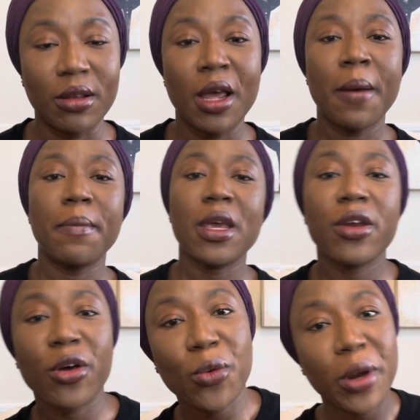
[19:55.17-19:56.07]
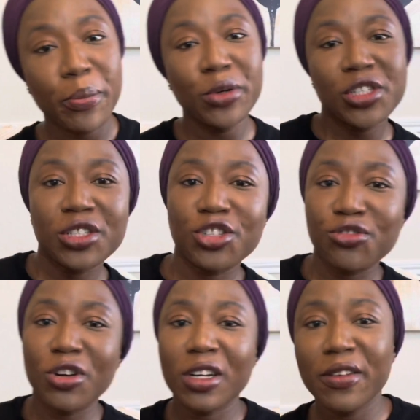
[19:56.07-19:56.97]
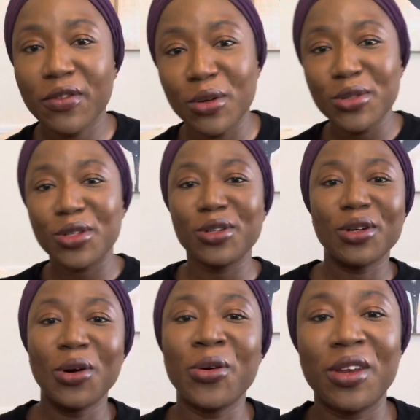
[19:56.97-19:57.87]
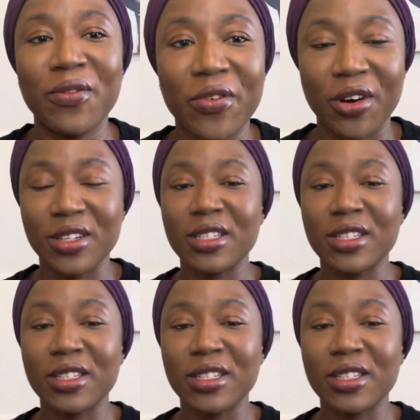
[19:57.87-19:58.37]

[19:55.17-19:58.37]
Me and her were pushing, struggling for who's gonna go in first,